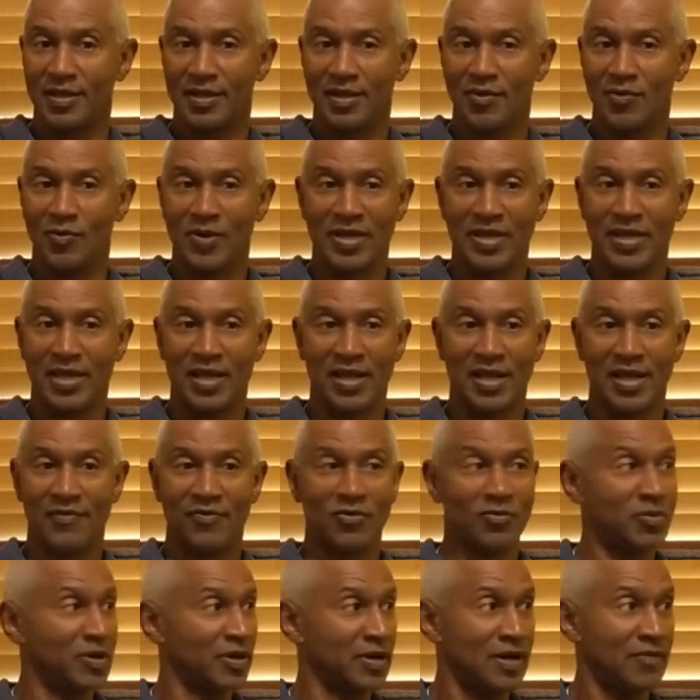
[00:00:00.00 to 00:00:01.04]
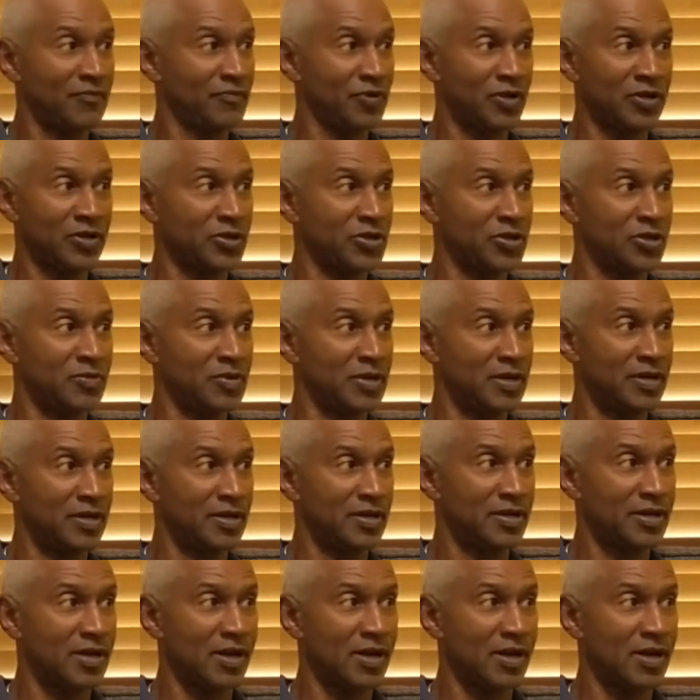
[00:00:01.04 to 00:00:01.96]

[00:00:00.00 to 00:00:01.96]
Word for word: we can never become fully human. Mm. You